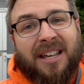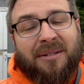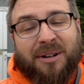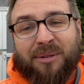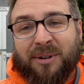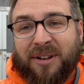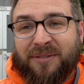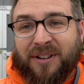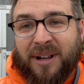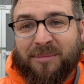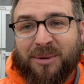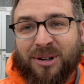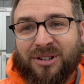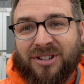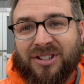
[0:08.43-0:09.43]
My wife and I
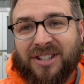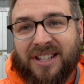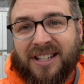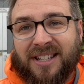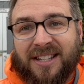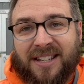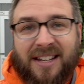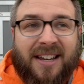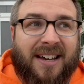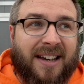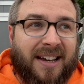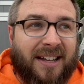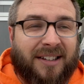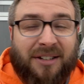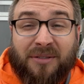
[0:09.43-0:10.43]
purchased this
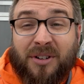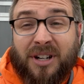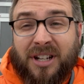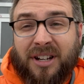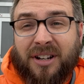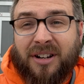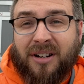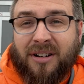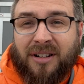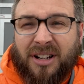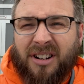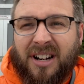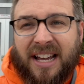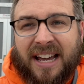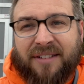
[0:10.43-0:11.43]
a little over a year
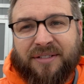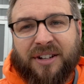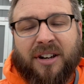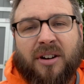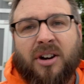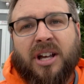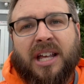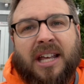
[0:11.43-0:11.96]
and a half ago,